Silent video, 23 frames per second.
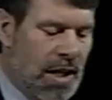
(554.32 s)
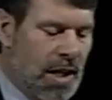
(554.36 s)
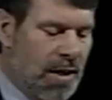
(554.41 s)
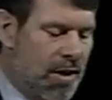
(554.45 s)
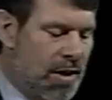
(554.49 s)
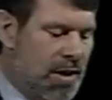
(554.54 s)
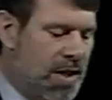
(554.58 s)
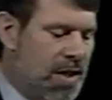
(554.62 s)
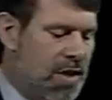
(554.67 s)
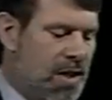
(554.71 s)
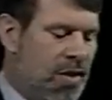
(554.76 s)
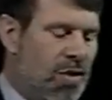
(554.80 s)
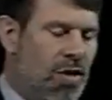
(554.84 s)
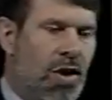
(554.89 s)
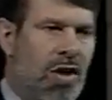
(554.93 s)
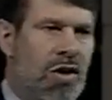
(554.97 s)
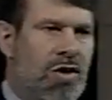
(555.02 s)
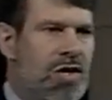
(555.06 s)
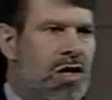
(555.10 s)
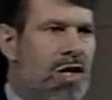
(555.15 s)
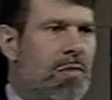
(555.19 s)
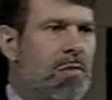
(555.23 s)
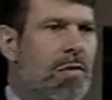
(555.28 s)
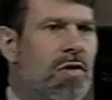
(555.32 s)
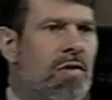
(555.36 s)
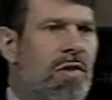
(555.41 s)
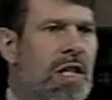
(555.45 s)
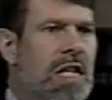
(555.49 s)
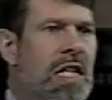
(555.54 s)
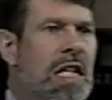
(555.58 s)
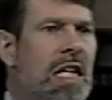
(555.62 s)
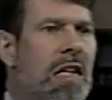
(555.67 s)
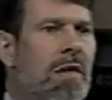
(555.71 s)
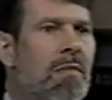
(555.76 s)
This has a large number of
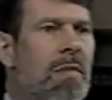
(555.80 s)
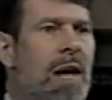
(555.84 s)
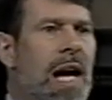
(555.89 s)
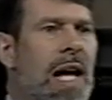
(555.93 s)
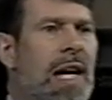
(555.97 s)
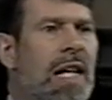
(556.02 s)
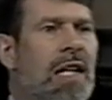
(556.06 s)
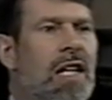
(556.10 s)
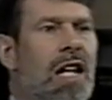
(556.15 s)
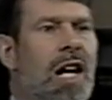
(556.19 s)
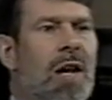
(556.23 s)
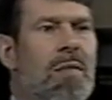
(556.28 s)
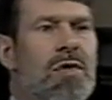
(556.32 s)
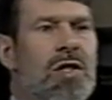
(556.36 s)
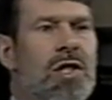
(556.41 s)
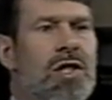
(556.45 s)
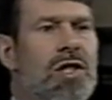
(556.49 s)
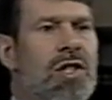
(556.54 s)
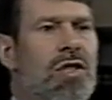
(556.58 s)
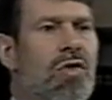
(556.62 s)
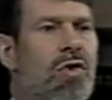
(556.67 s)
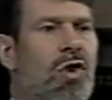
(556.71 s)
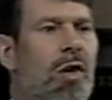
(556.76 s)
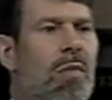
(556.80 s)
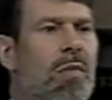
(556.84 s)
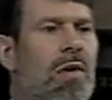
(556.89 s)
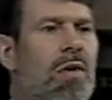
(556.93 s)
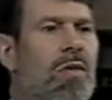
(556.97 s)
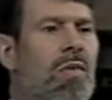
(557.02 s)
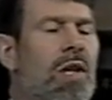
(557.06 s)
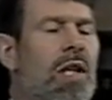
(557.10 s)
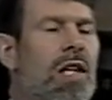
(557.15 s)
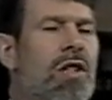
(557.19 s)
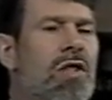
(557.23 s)
enigmatic objects in
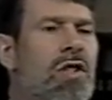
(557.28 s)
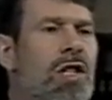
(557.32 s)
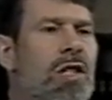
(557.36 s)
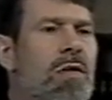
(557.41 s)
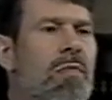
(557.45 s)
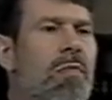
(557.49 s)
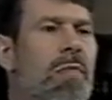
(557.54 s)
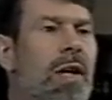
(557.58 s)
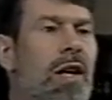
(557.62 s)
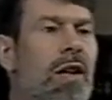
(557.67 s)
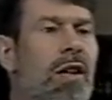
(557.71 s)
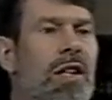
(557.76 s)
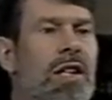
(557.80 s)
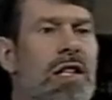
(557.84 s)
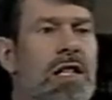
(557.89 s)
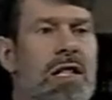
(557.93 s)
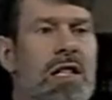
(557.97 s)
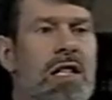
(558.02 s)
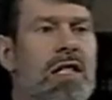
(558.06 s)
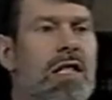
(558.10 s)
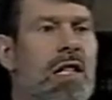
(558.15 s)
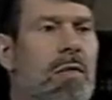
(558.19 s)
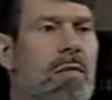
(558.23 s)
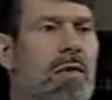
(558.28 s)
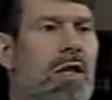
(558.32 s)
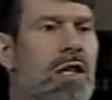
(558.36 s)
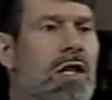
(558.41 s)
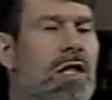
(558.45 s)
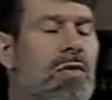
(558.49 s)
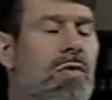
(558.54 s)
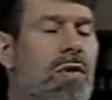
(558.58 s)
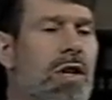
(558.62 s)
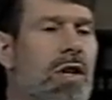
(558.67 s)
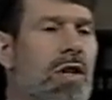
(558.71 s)
orbit. We can just barely see some of
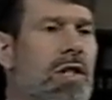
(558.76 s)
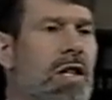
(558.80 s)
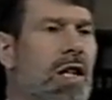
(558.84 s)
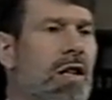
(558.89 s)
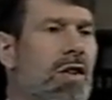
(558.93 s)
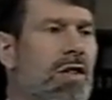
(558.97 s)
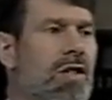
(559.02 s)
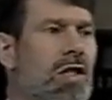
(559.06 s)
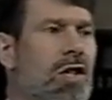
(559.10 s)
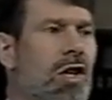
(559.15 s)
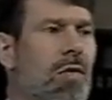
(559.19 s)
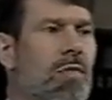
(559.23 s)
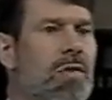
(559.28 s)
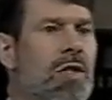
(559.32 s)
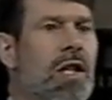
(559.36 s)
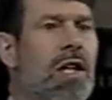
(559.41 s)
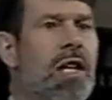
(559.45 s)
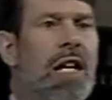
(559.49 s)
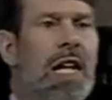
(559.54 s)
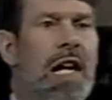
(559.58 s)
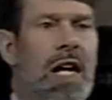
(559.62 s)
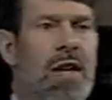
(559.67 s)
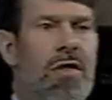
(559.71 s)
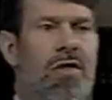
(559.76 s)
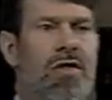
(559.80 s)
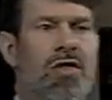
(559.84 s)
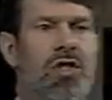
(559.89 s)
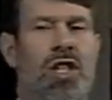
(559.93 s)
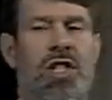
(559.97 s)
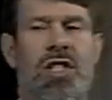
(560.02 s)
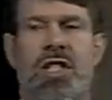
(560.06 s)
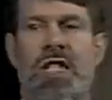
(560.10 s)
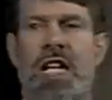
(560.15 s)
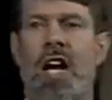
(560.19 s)
these with our telescopes, and they're
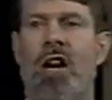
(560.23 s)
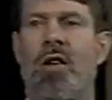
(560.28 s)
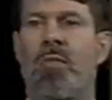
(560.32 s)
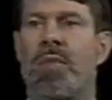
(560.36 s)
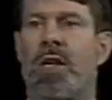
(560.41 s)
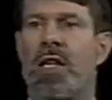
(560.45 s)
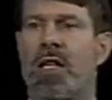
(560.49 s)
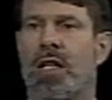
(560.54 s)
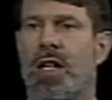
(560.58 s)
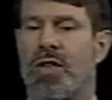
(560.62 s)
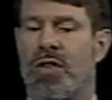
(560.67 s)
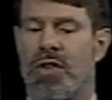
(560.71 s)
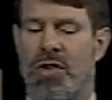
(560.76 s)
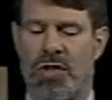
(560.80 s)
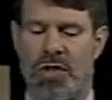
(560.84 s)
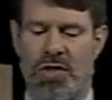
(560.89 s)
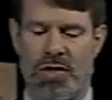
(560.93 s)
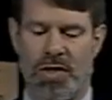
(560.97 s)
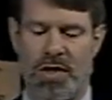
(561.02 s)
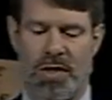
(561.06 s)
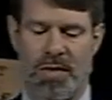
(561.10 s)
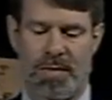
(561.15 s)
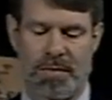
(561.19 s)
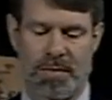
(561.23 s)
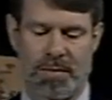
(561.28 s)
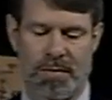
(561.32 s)
just now being understood.